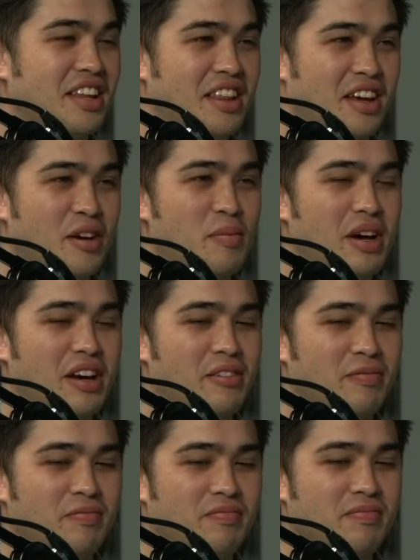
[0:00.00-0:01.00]
that thing
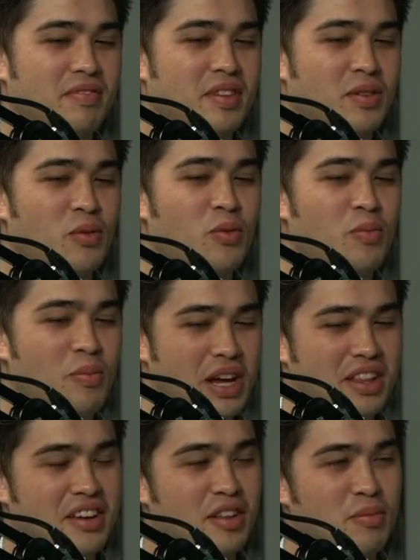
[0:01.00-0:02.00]
about
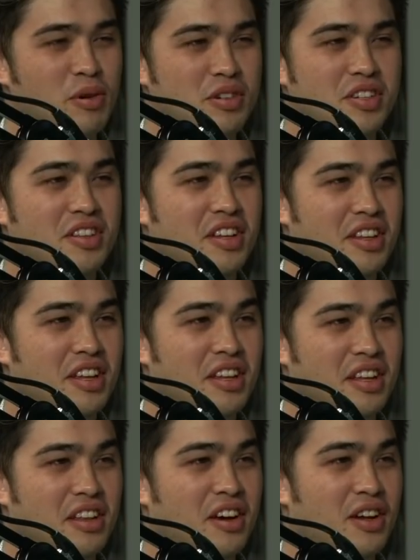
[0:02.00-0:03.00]
make the other person think that
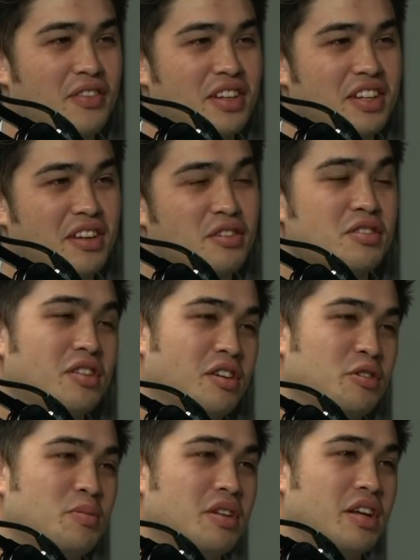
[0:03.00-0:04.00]
they thought of it. There's
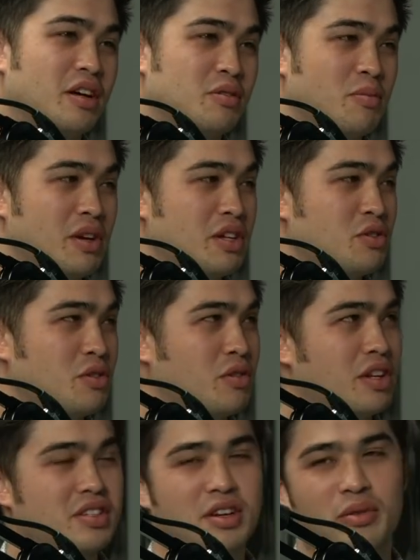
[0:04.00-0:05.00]
been times where me and Drew,
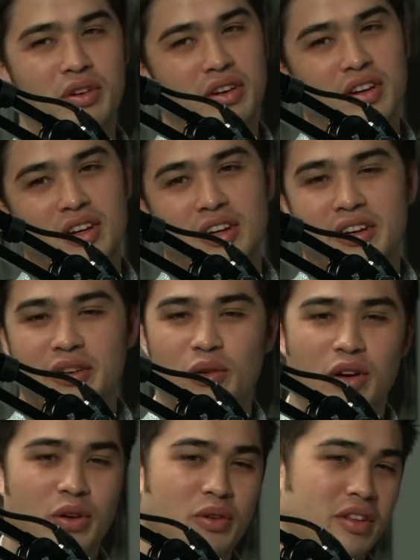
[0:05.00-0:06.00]
let's say we're
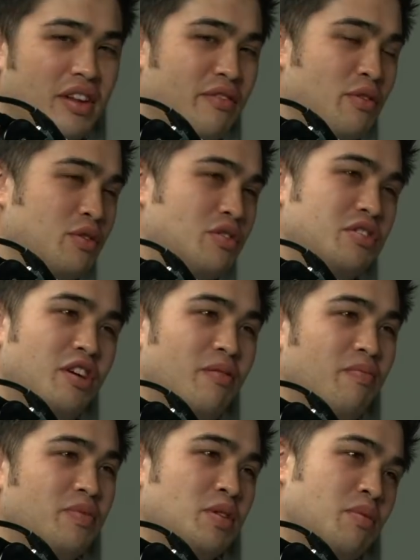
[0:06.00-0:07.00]
working with an influencer or
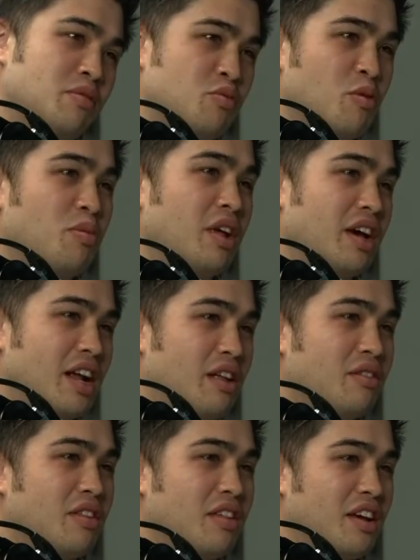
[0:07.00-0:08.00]
something, sometimes we'll plan
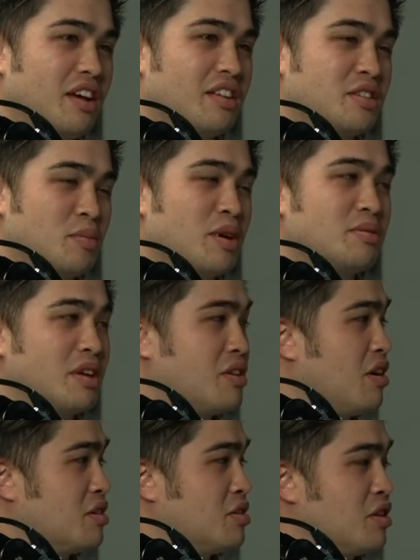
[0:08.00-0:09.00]
out the thing and sometimes I'll
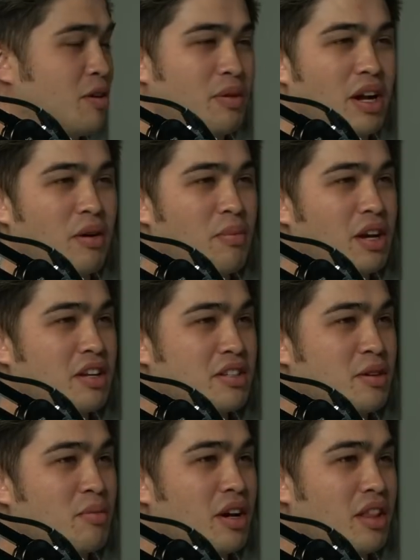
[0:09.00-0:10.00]
talk to them and I'll make it
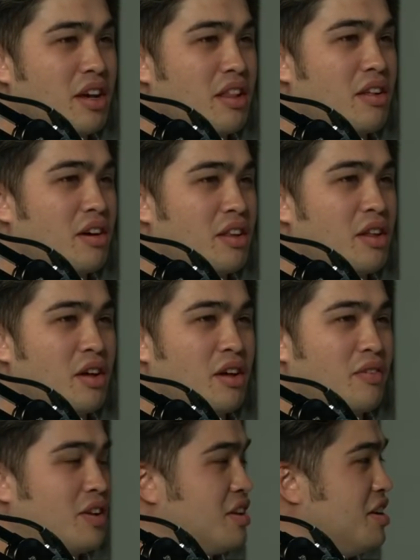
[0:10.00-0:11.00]
seem like they thought
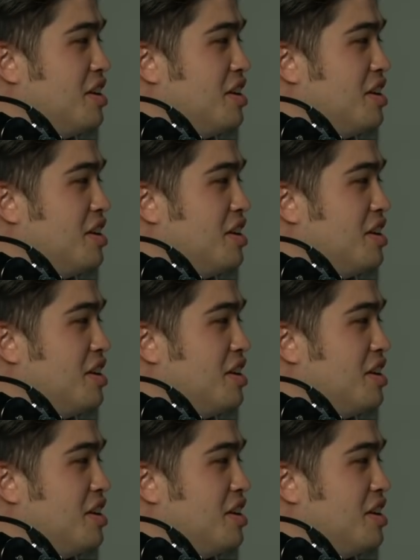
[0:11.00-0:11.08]
of it.